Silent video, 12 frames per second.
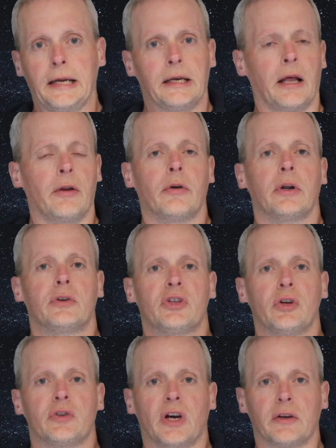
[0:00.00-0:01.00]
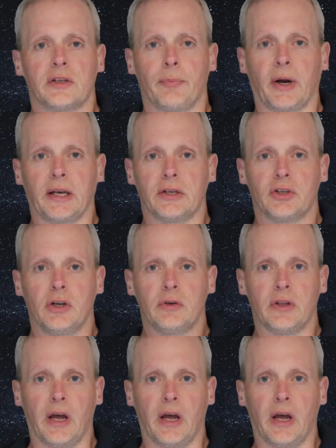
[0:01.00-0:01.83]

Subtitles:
Now there are two types of magnitude.